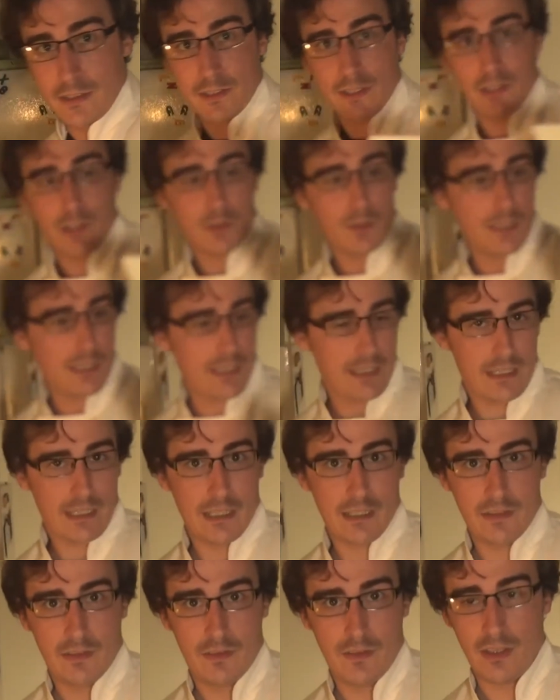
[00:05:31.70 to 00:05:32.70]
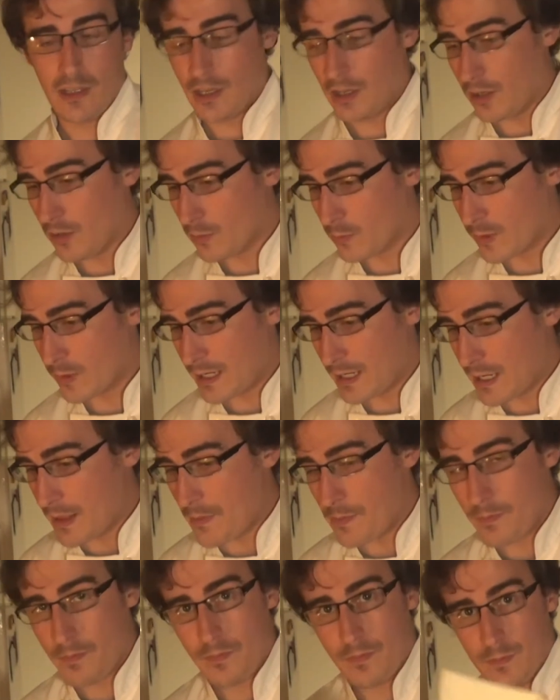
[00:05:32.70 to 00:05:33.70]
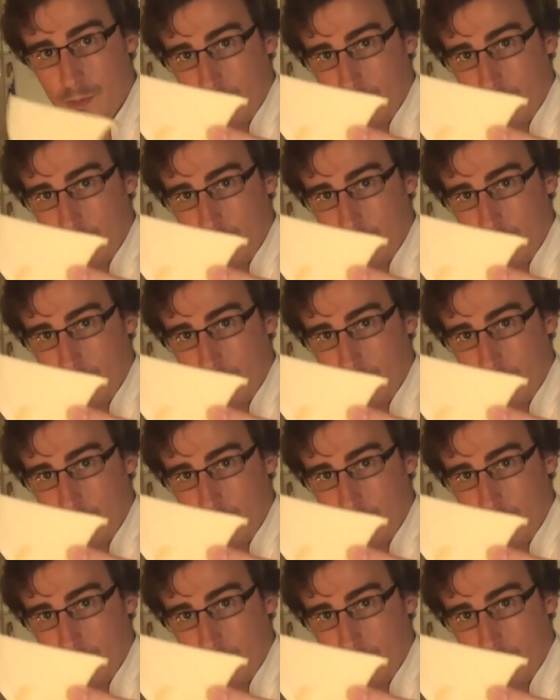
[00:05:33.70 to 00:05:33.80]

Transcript: so already,